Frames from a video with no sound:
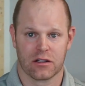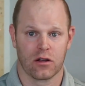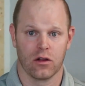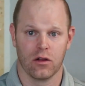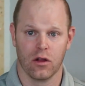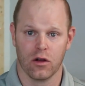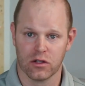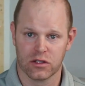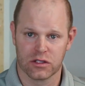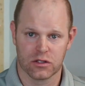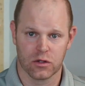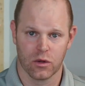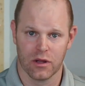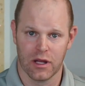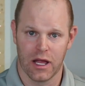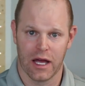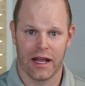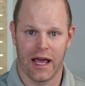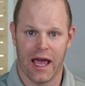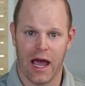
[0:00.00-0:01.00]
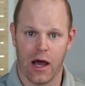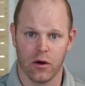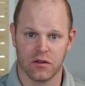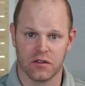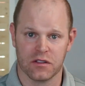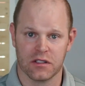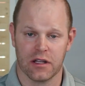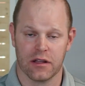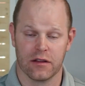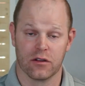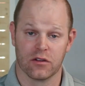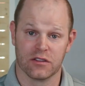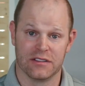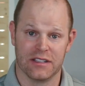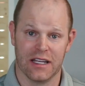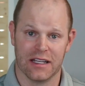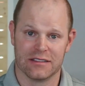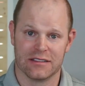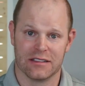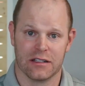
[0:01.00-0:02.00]
close to a lot of housing and there's
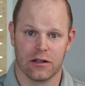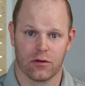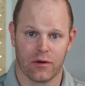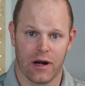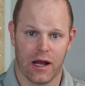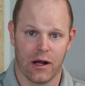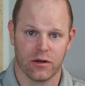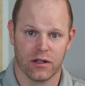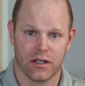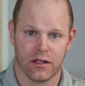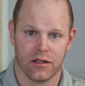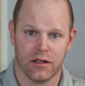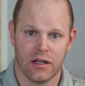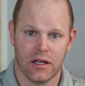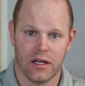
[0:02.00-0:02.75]
density around it,